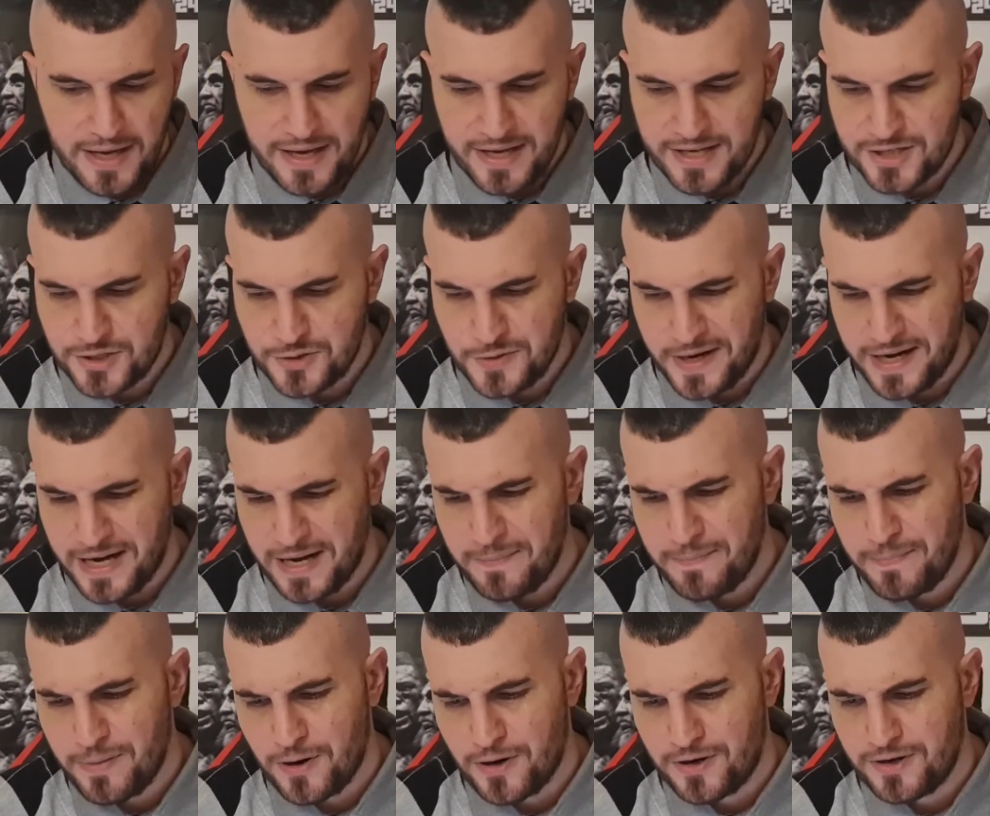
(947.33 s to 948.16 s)
His
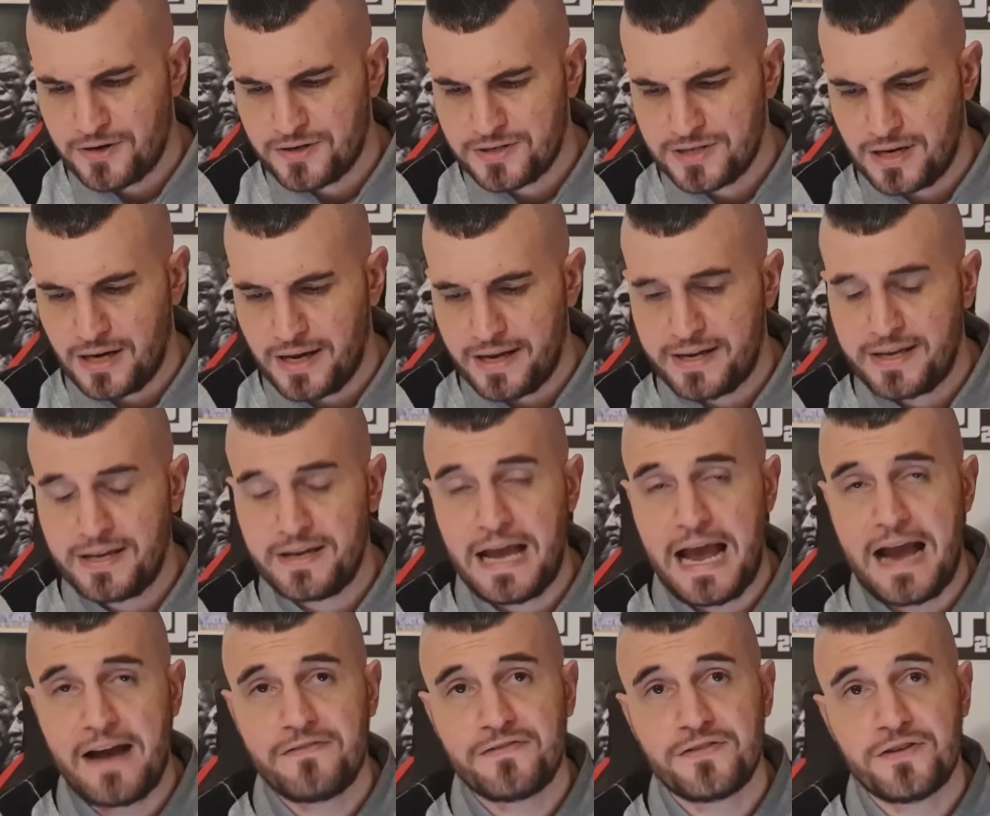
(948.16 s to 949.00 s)
training partners are like,
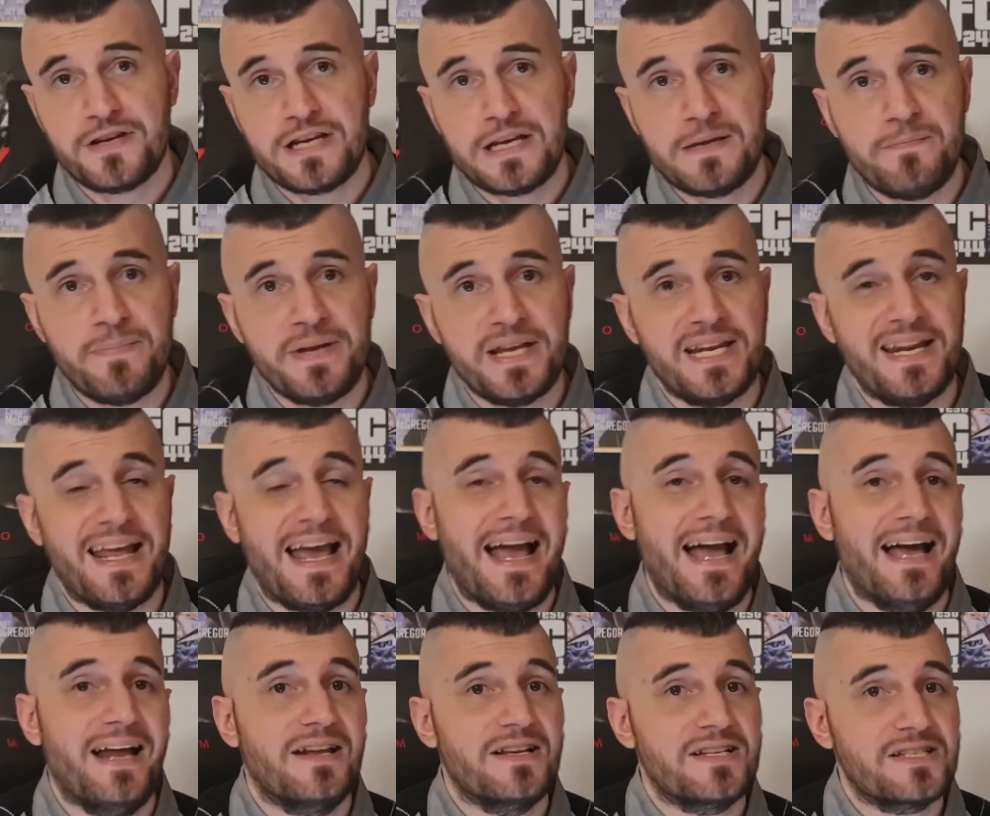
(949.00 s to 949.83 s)
after he beat
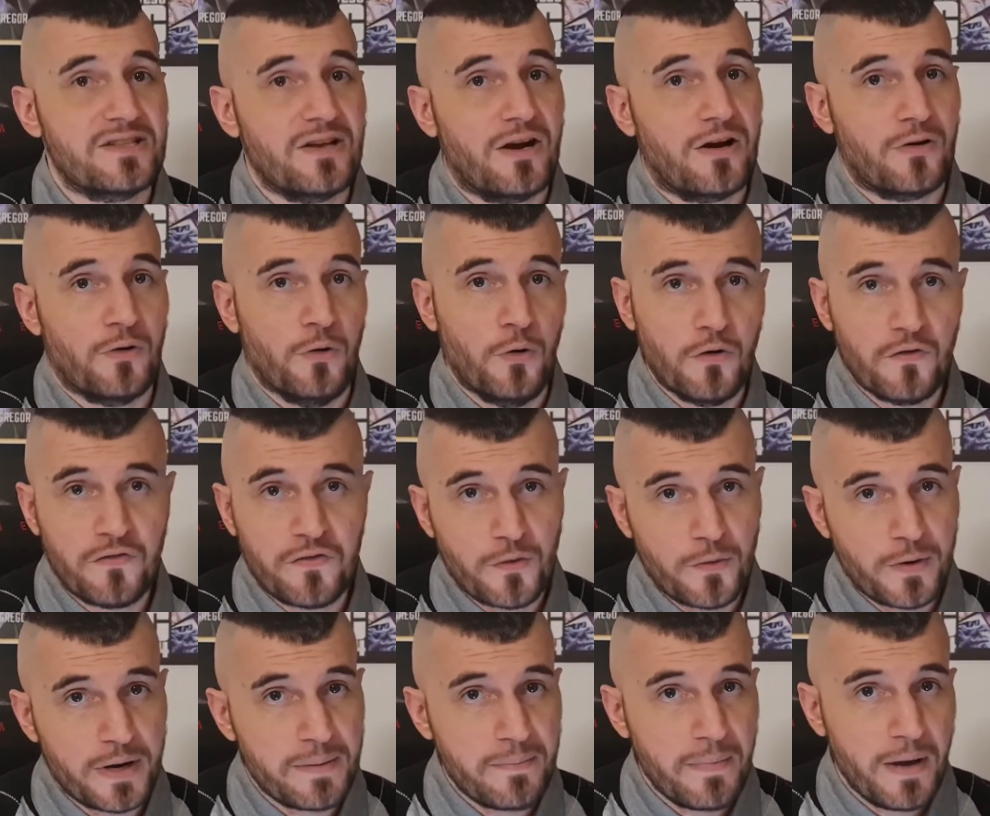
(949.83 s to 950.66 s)
Alistair
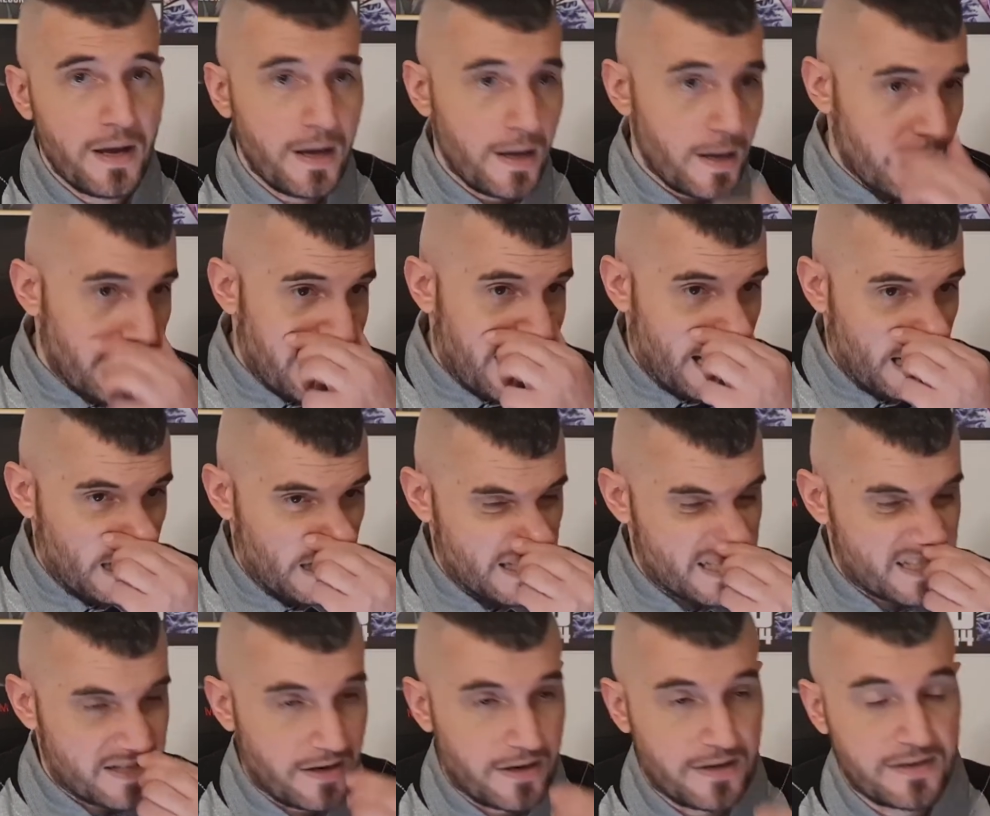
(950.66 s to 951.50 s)
Overeem,
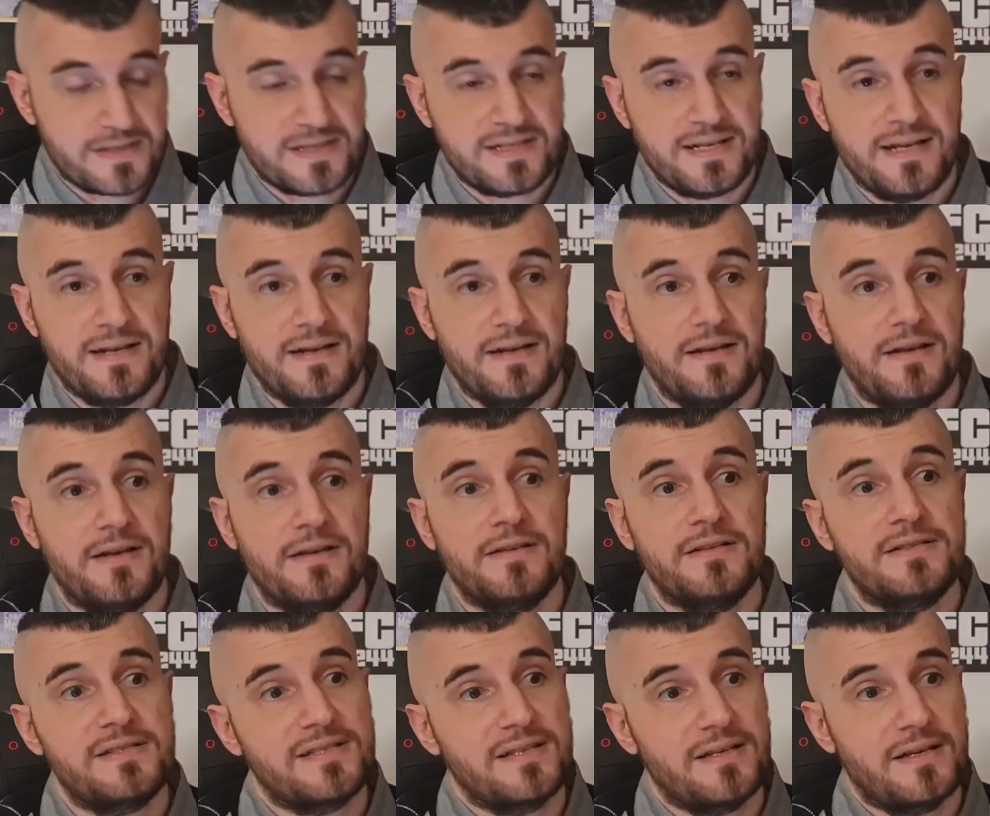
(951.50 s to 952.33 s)
Alistair
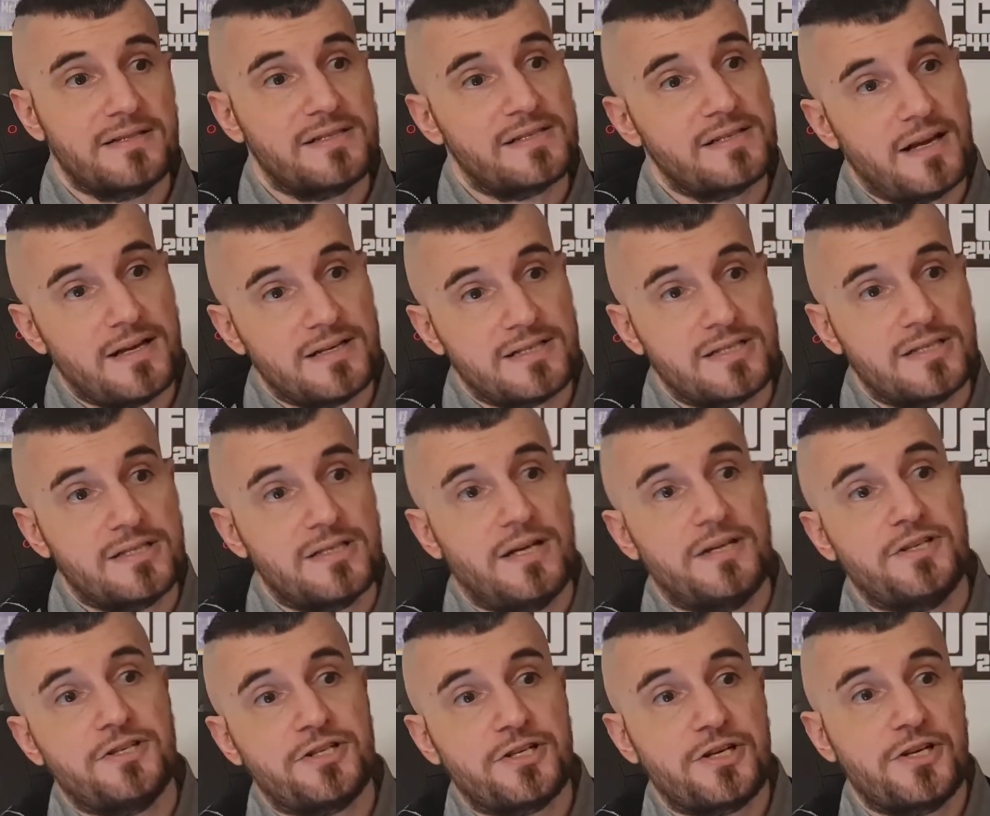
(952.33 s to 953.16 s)
saw
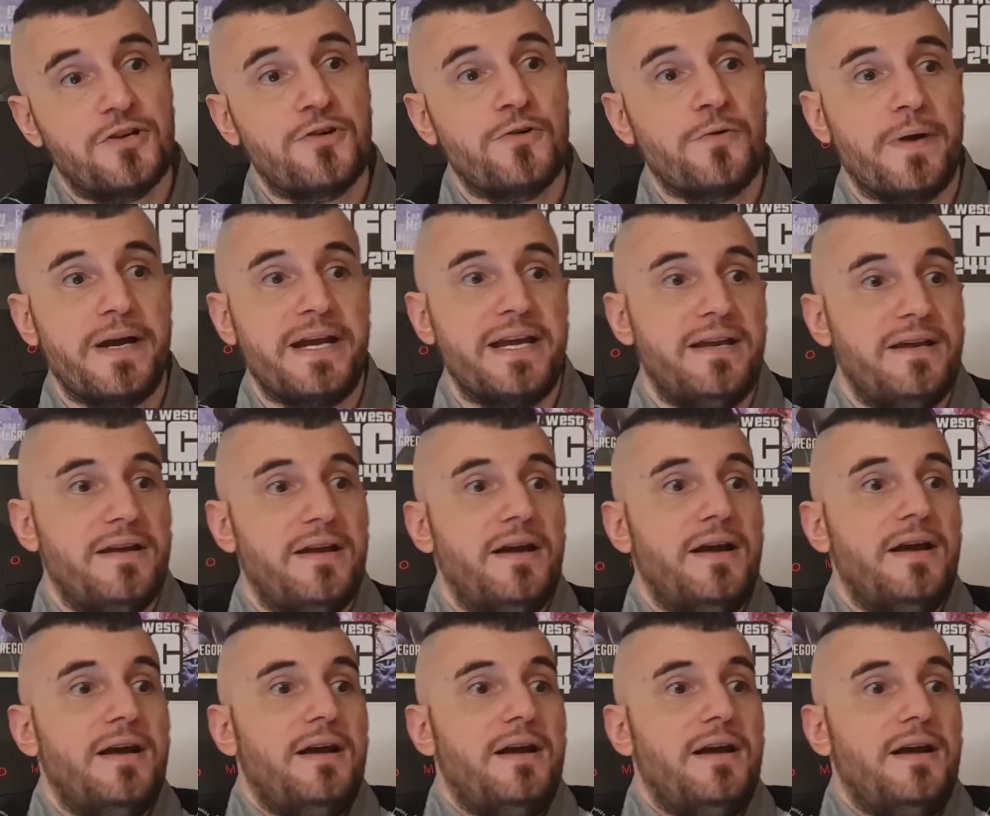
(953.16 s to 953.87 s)
such great